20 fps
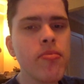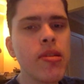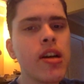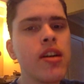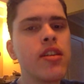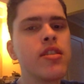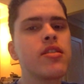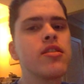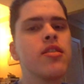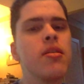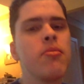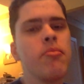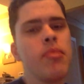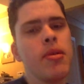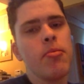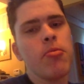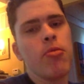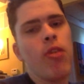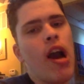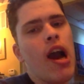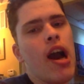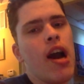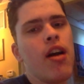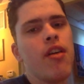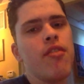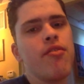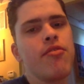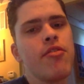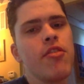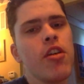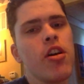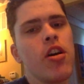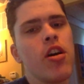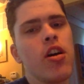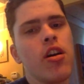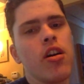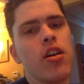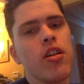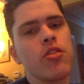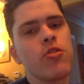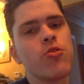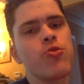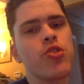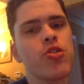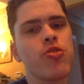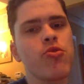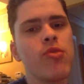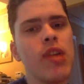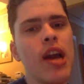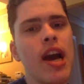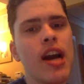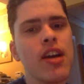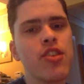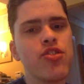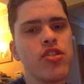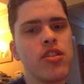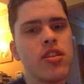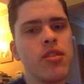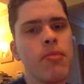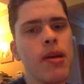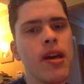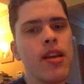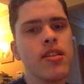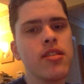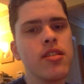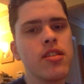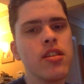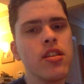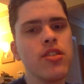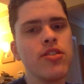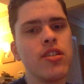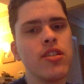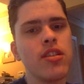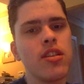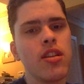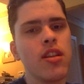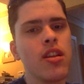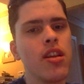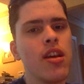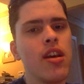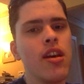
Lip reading: because some people have an allergic reaction to penicillin,